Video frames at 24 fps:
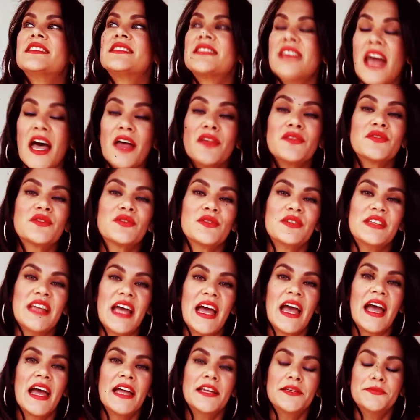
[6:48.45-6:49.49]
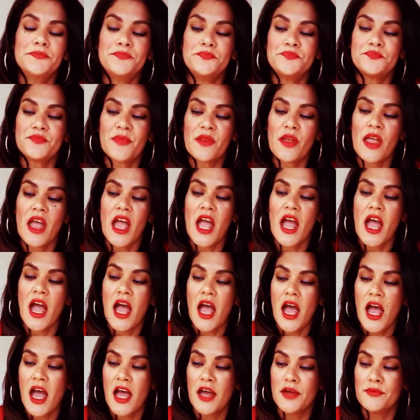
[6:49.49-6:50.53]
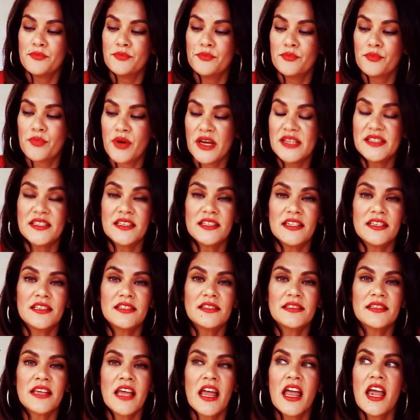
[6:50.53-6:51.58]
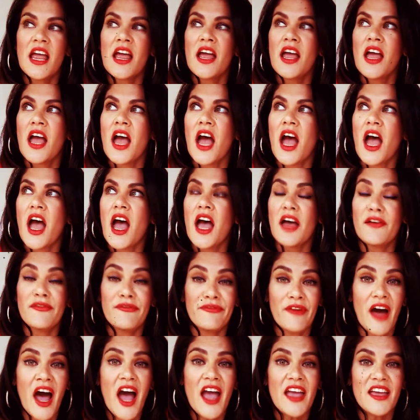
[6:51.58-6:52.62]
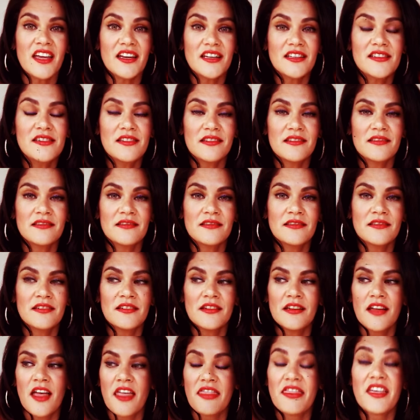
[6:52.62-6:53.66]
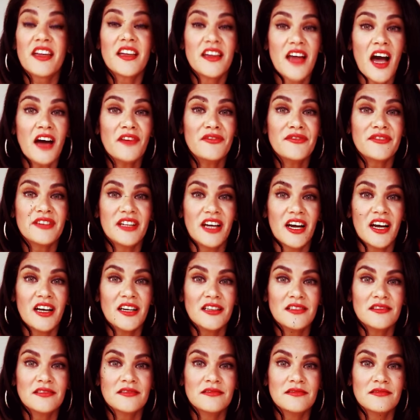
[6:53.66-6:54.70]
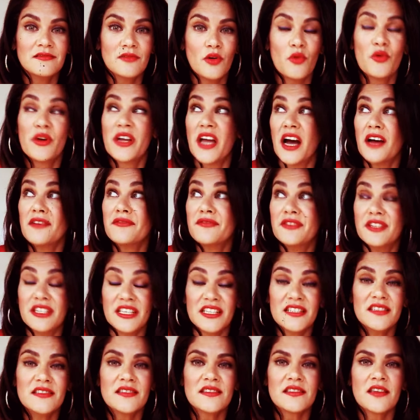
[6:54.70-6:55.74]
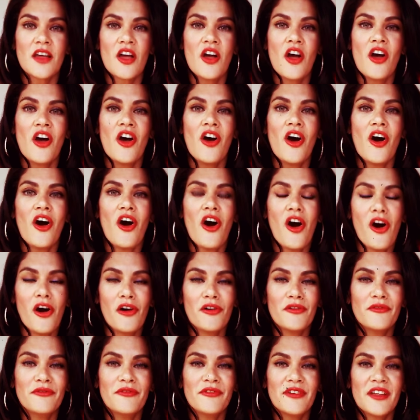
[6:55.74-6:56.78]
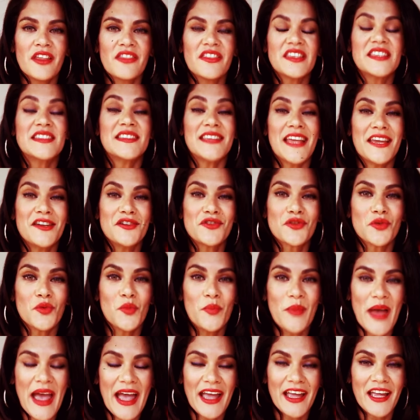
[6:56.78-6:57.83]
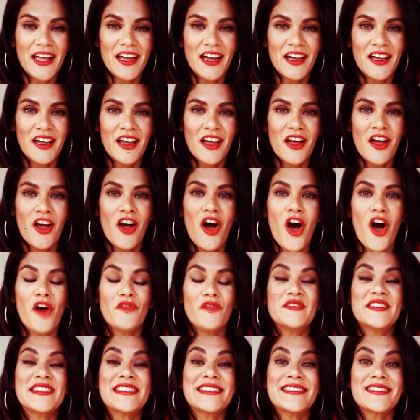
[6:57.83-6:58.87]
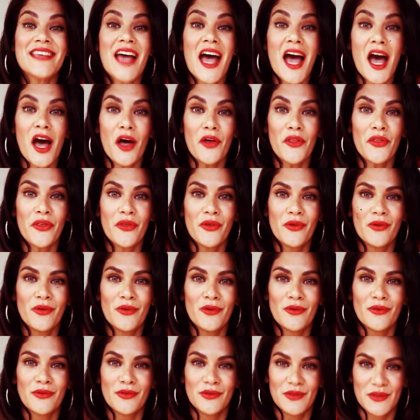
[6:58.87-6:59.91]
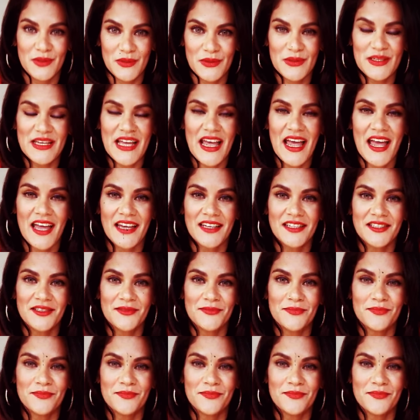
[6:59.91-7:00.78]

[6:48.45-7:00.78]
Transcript: South Sudan um, president uh, fired the governor or governors of the central bank of South Sudan.